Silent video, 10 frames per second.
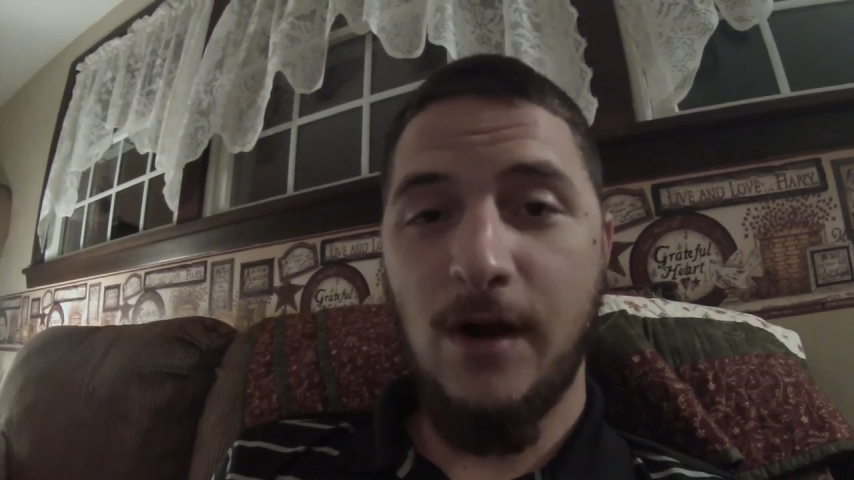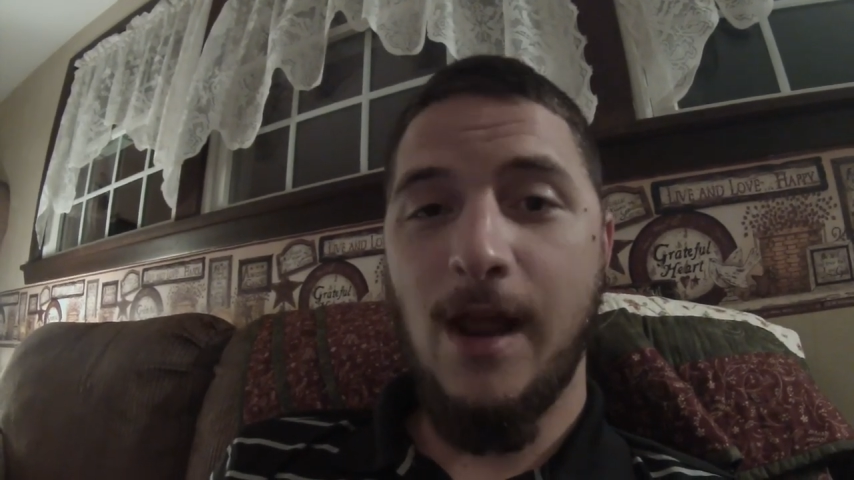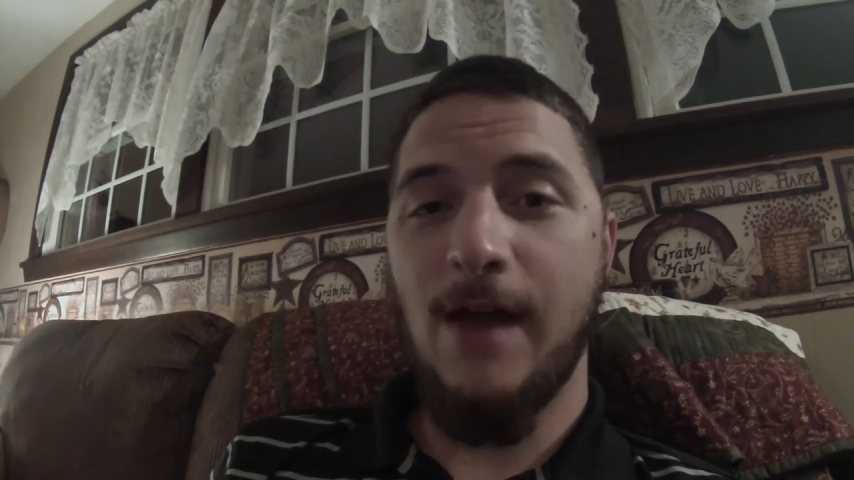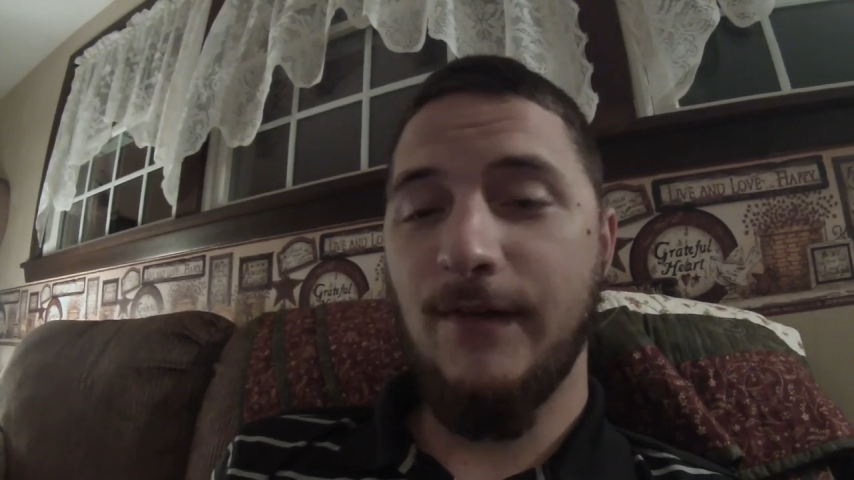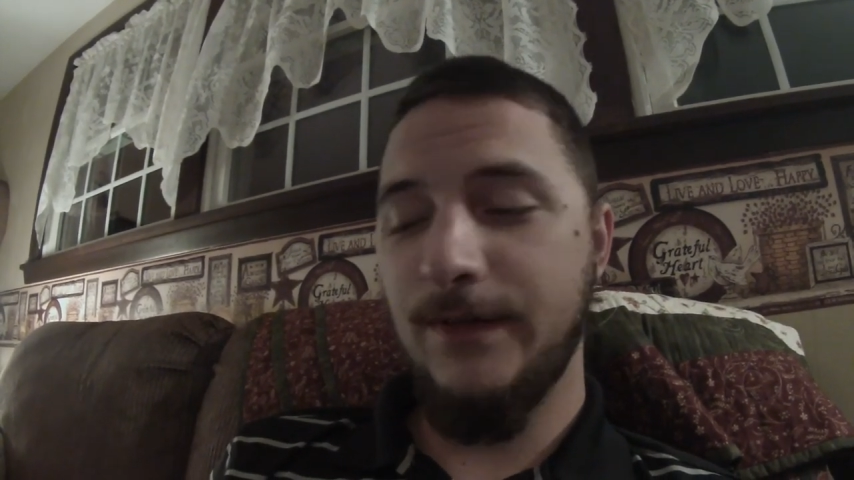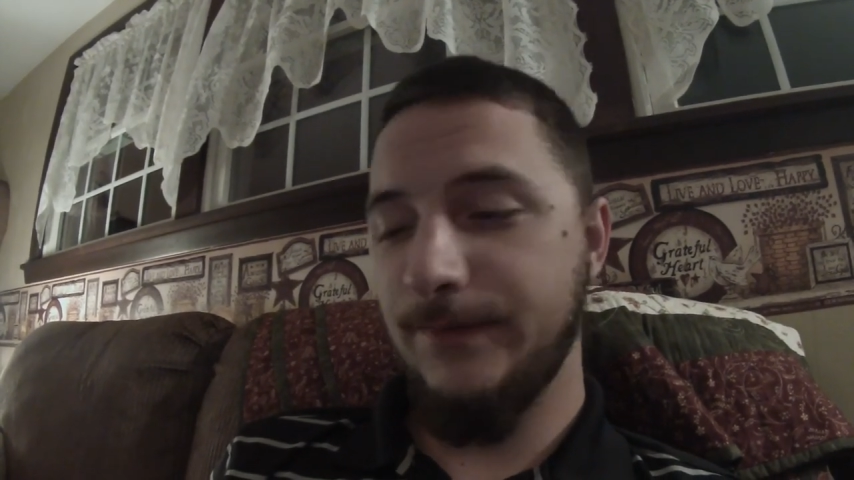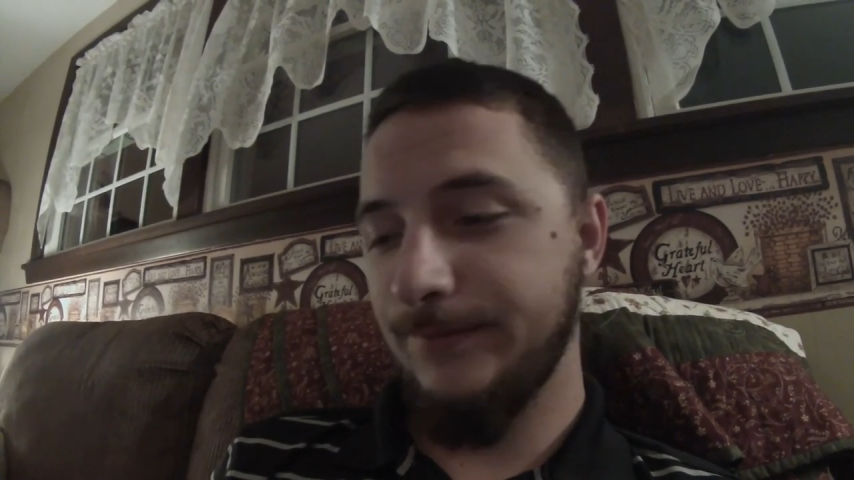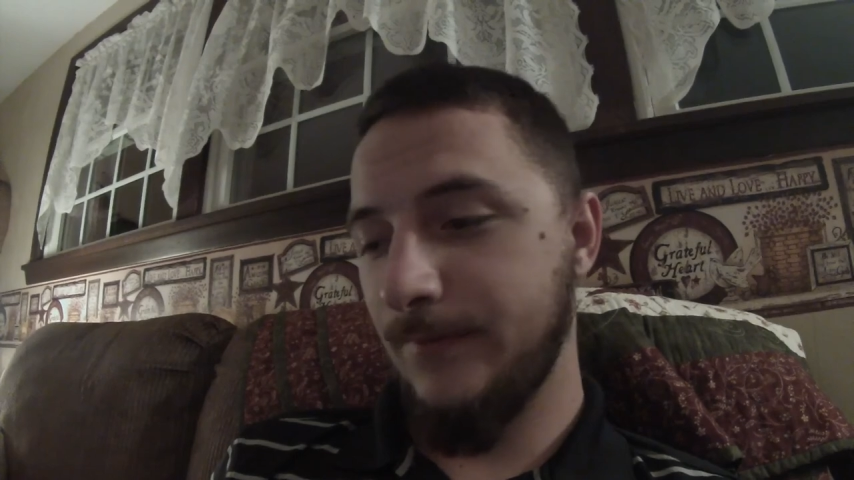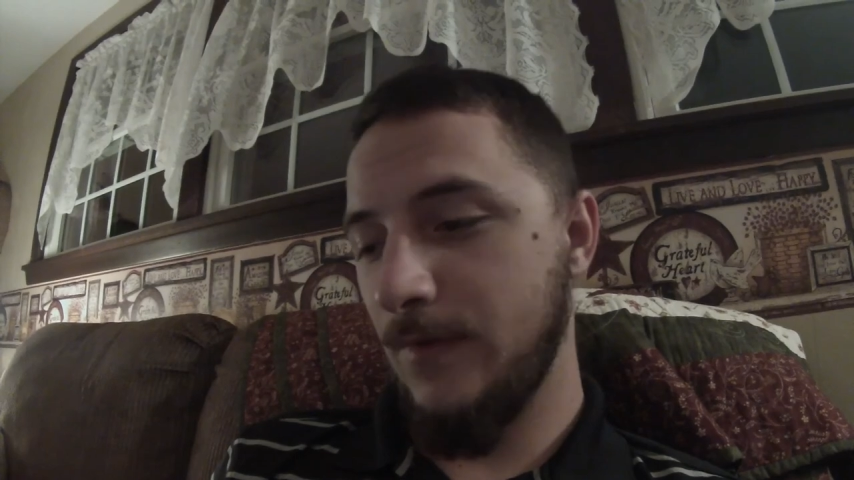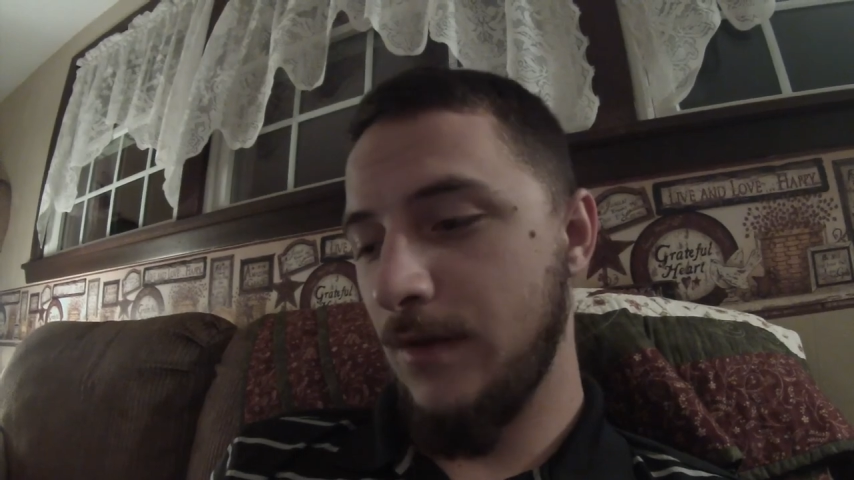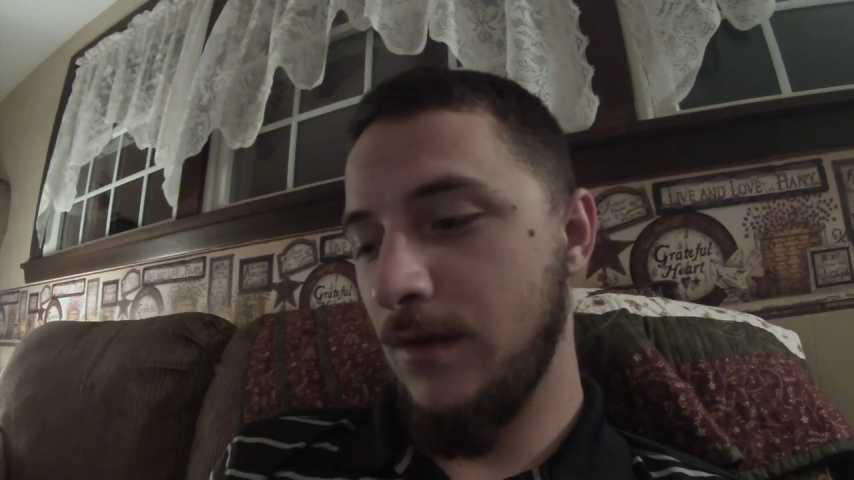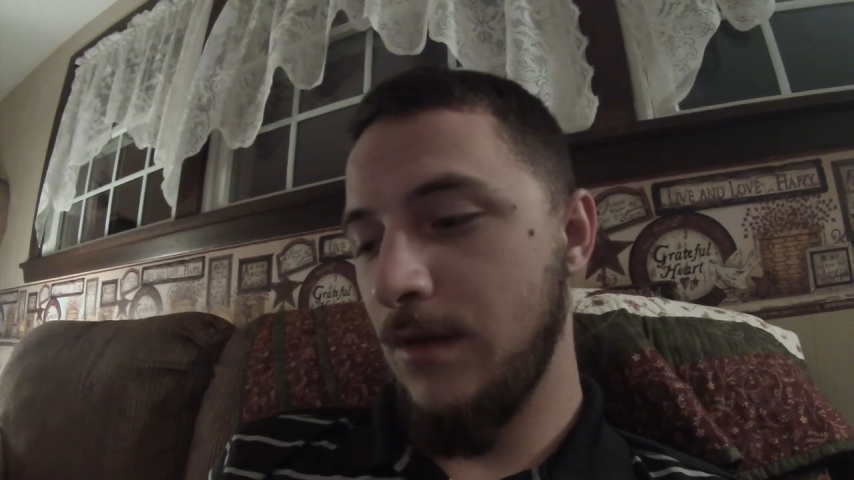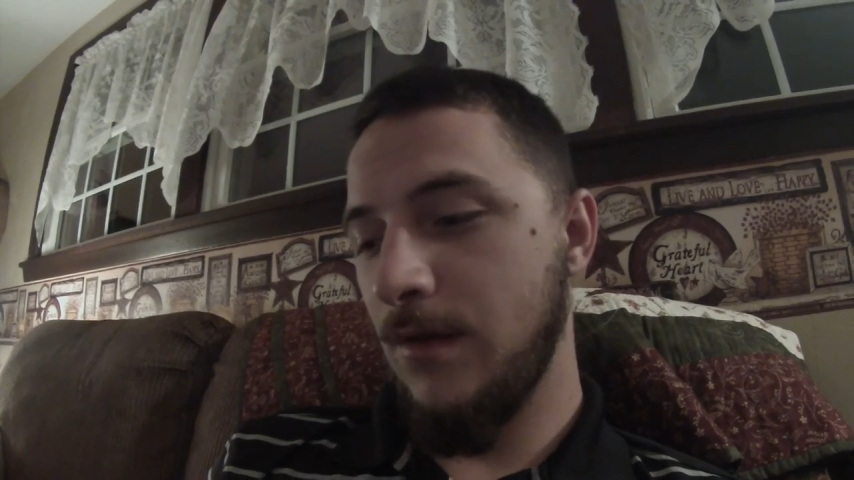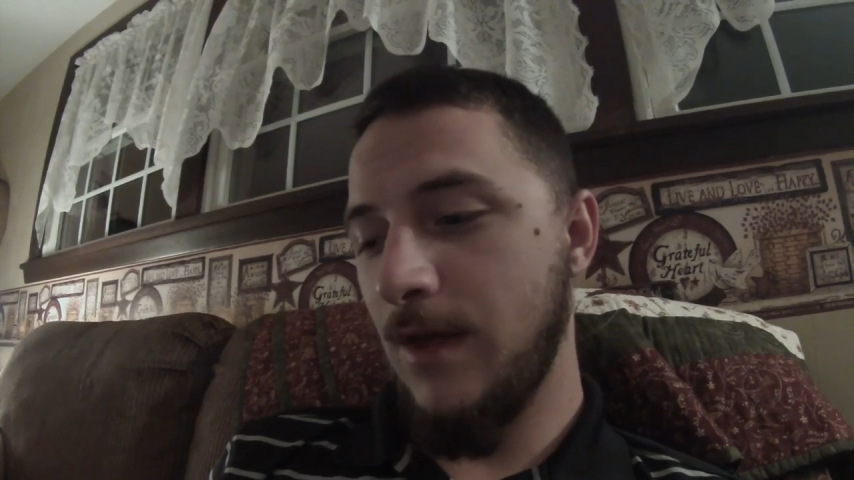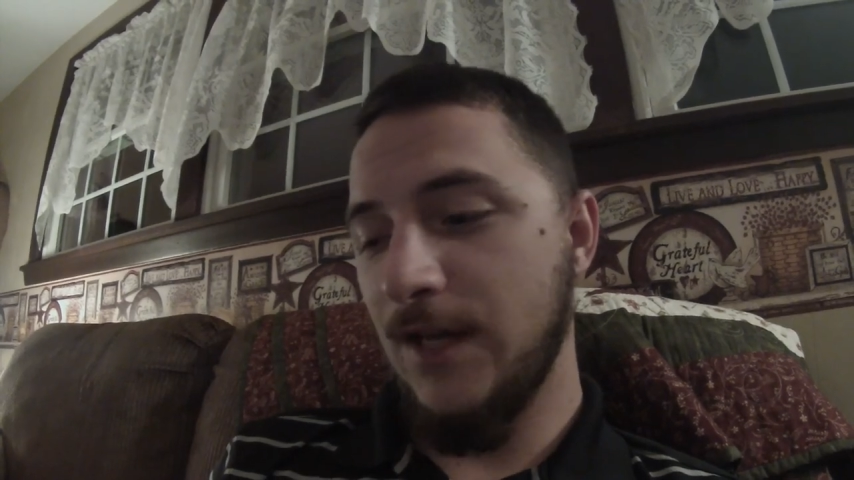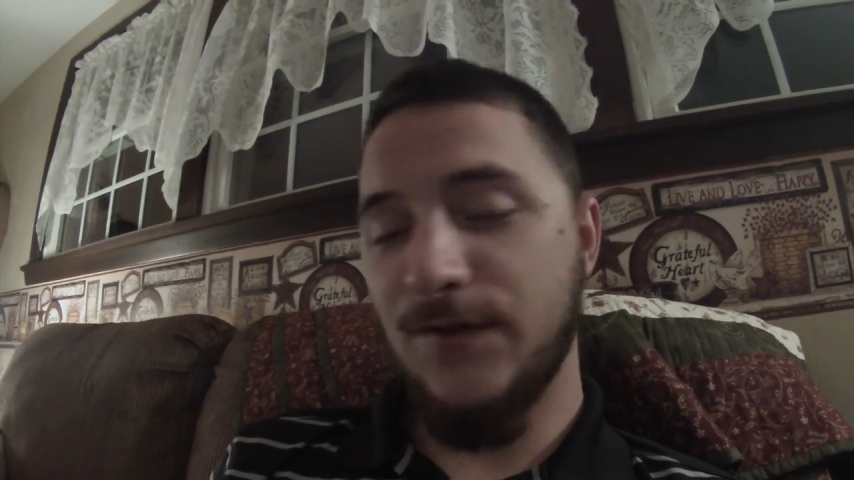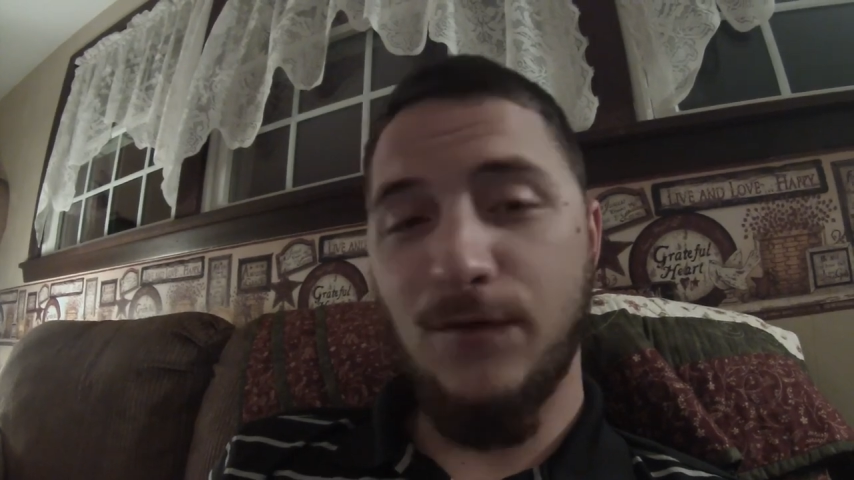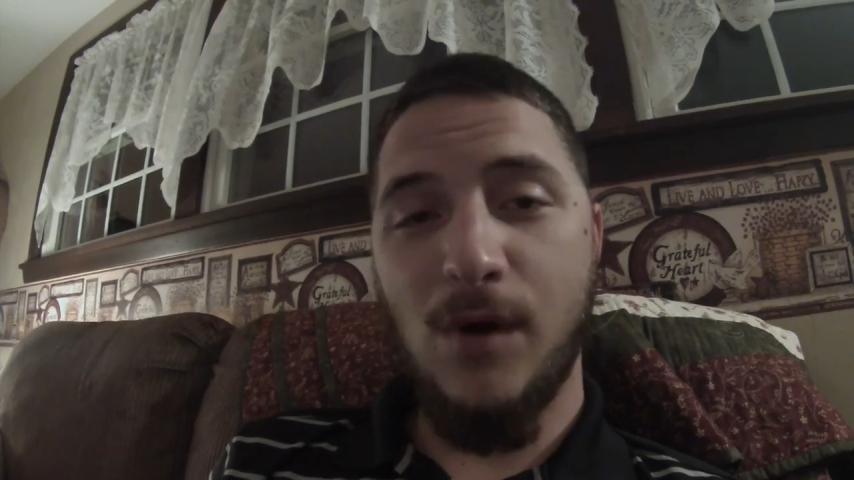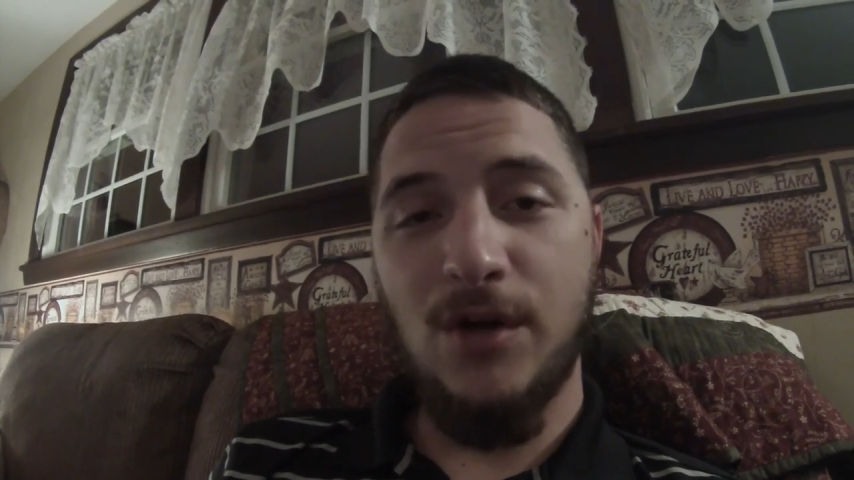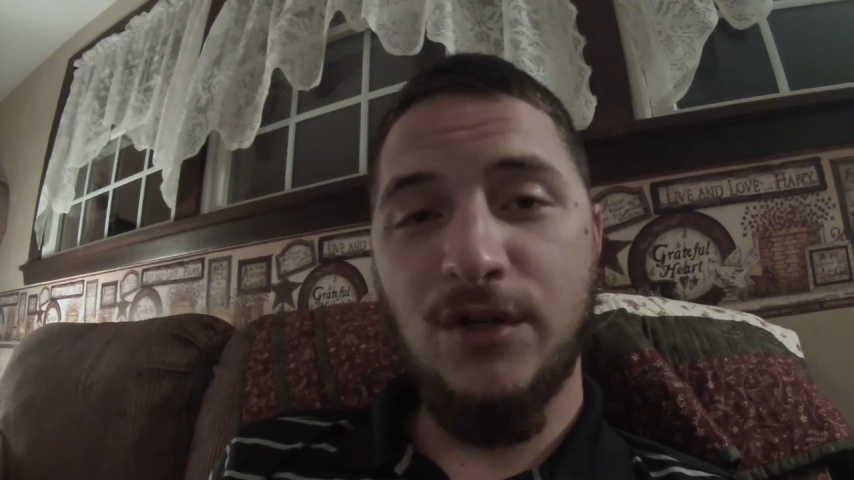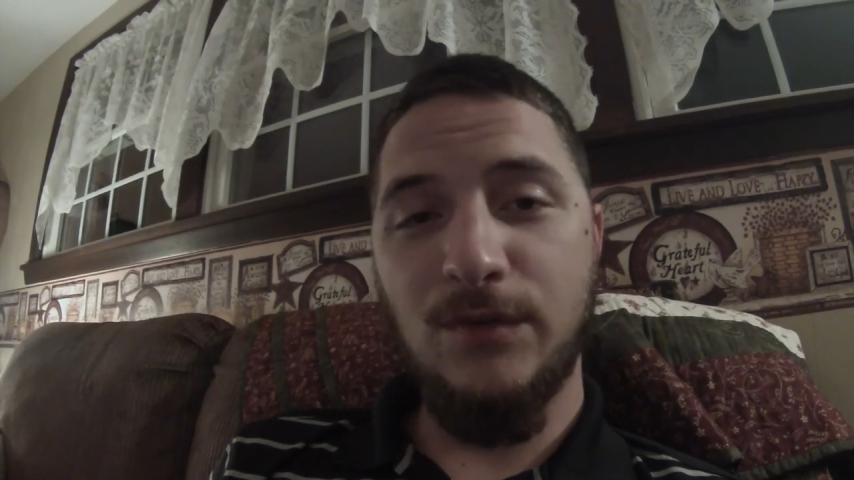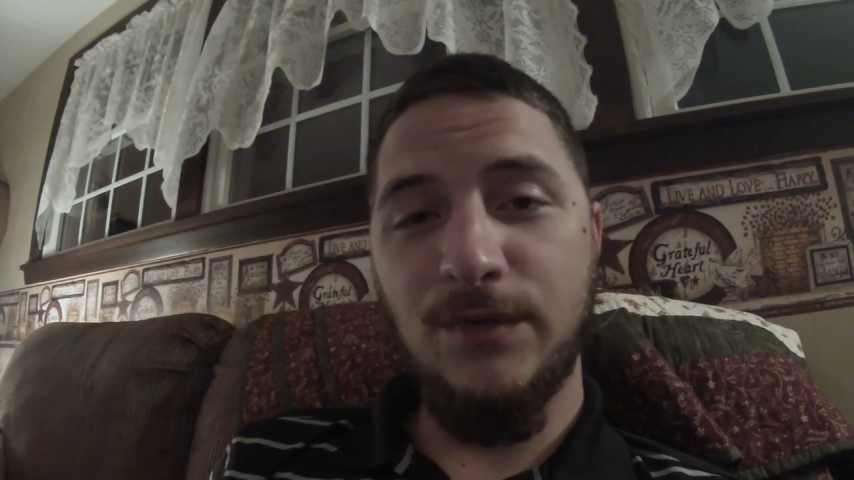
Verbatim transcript: you have it. Thanks for watching.